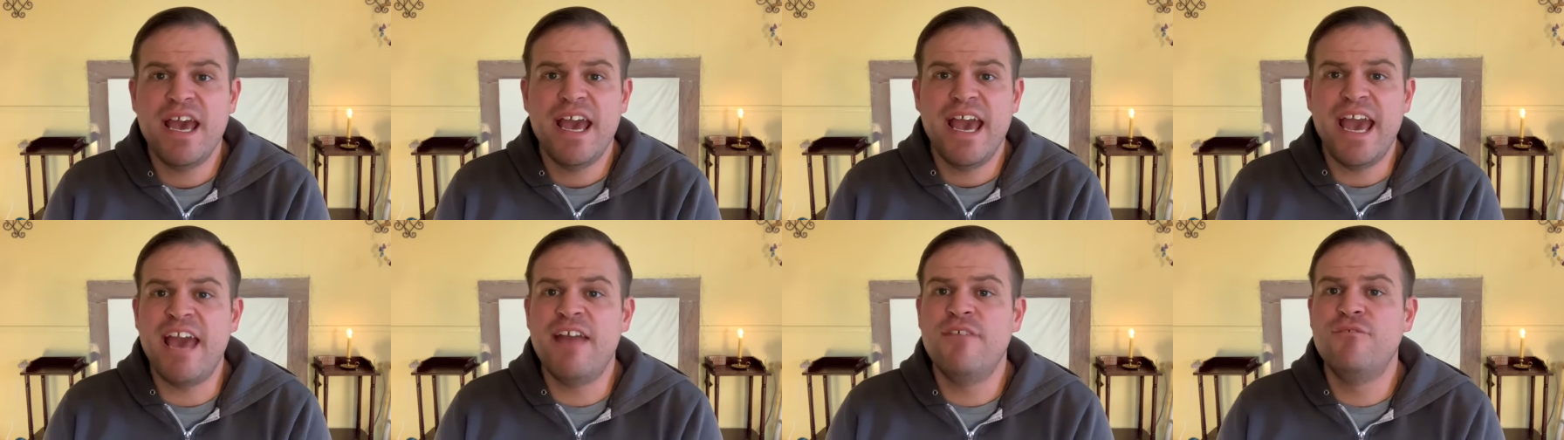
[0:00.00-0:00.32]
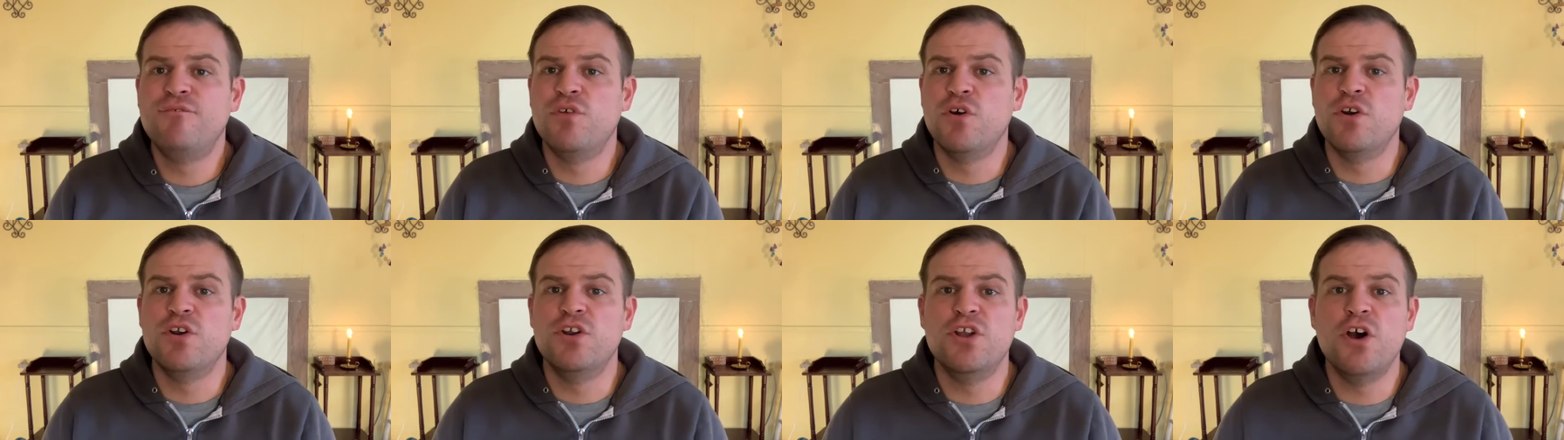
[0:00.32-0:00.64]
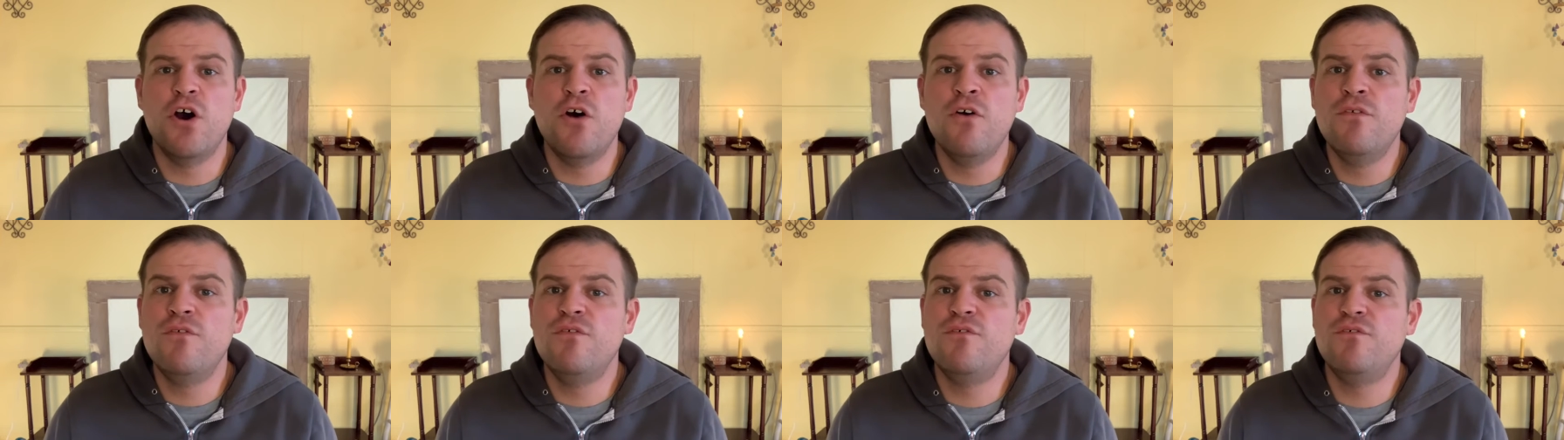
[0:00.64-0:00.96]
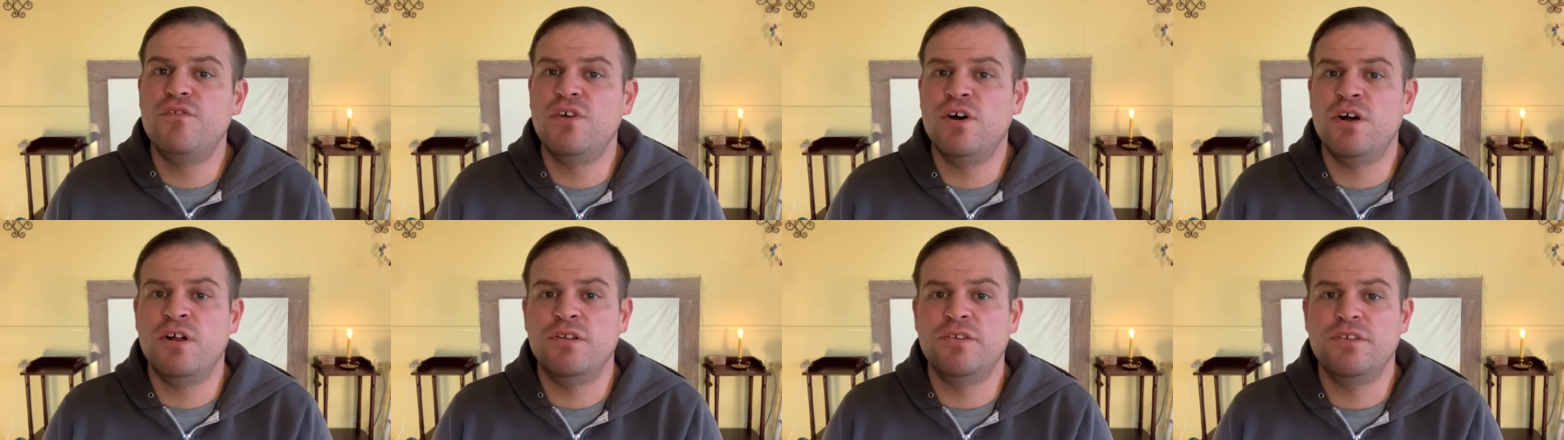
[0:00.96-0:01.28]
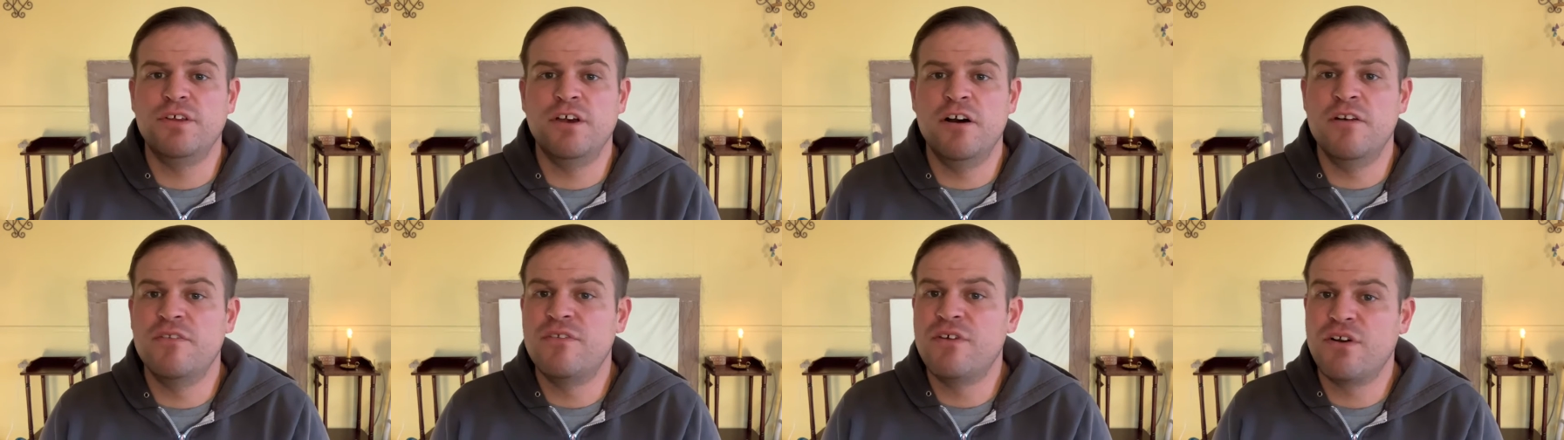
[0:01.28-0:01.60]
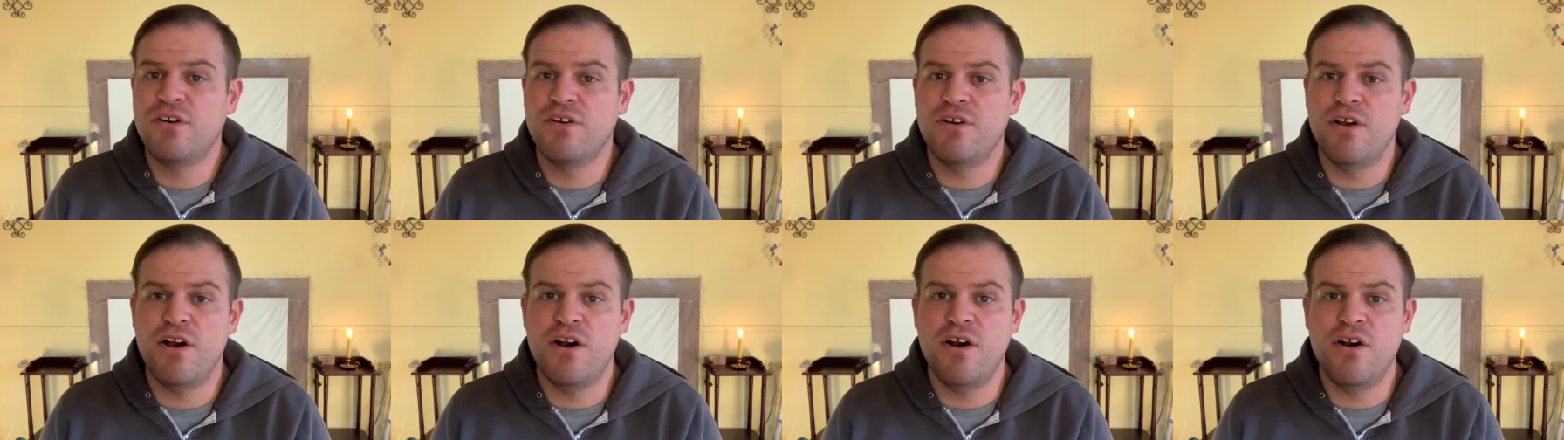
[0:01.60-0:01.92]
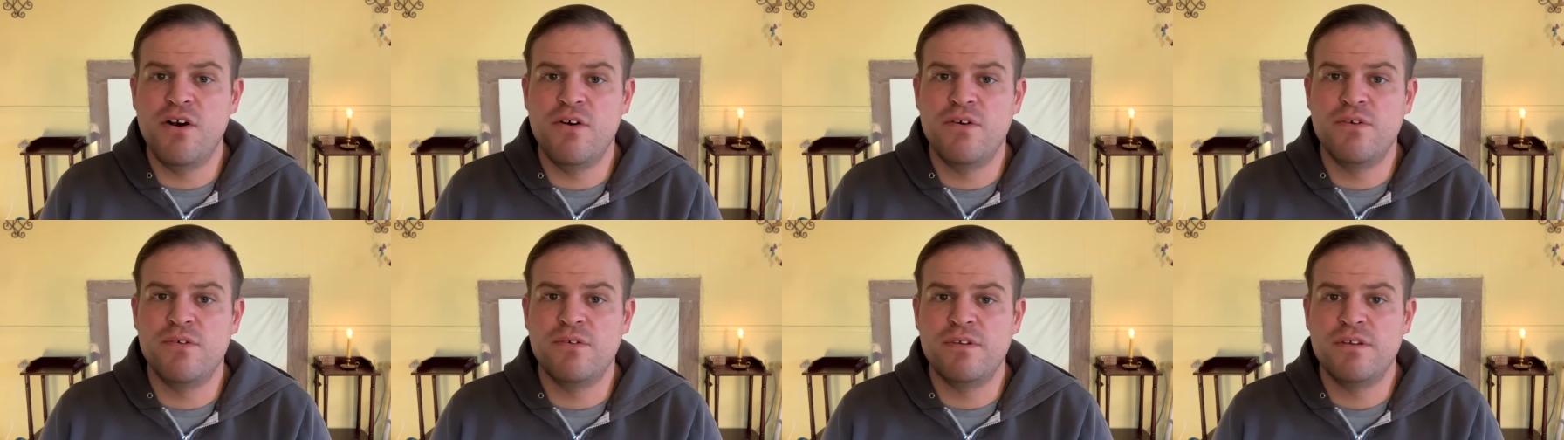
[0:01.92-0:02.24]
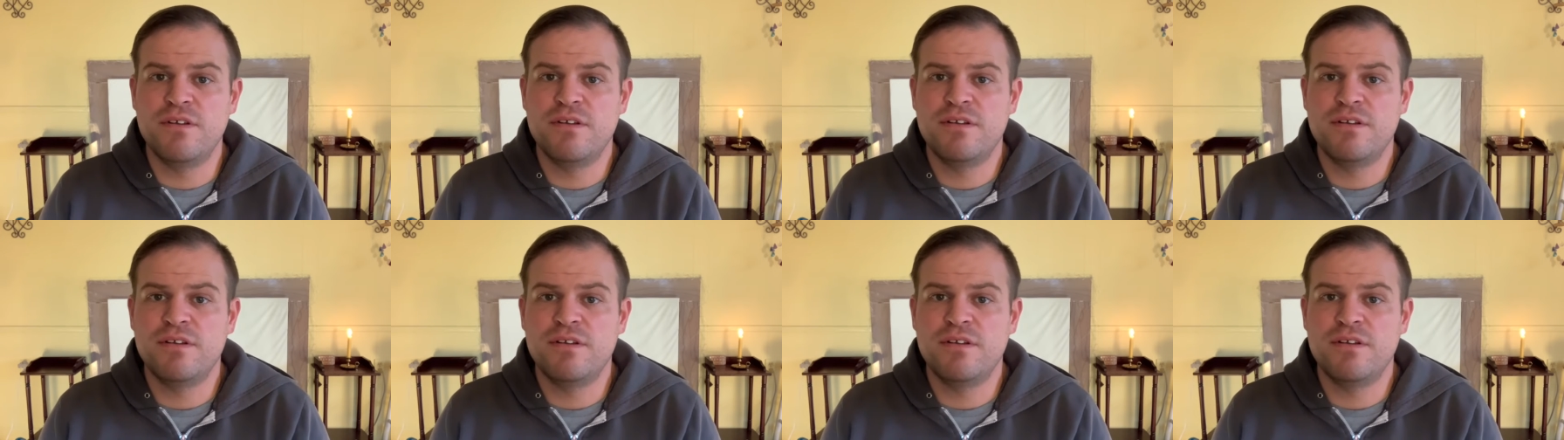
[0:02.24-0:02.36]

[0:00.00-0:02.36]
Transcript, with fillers: and for no fault of her own.